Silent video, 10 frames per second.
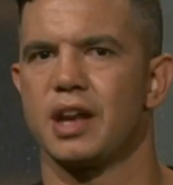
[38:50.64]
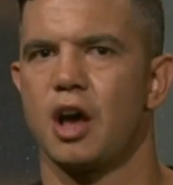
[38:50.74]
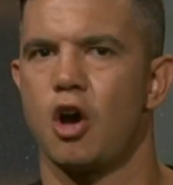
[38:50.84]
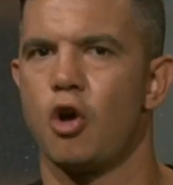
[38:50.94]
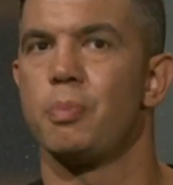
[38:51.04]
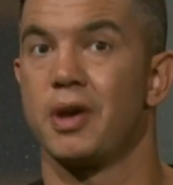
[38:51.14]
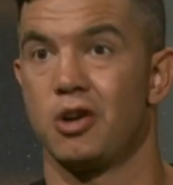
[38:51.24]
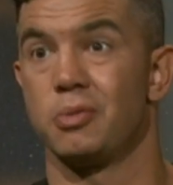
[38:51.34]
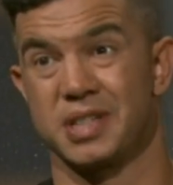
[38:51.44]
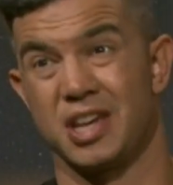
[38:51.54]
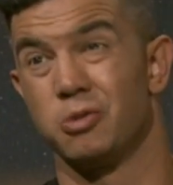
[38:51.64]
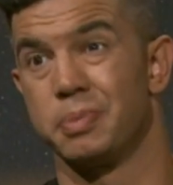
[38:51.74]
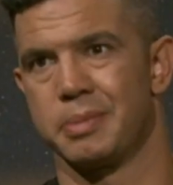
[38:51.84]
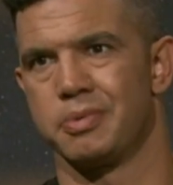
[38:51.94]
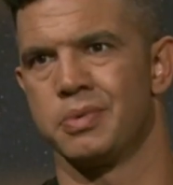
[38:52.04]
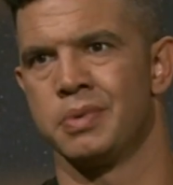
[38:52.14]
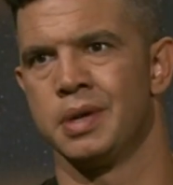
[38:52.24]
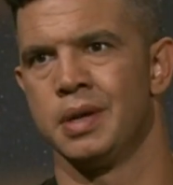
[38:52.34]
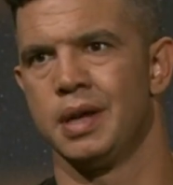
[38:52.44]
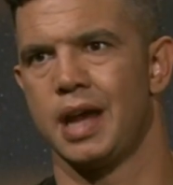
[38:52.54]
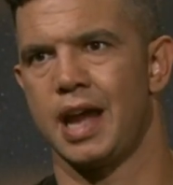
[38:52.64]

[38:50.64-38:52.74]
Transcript: that hope helps heal people. Mm.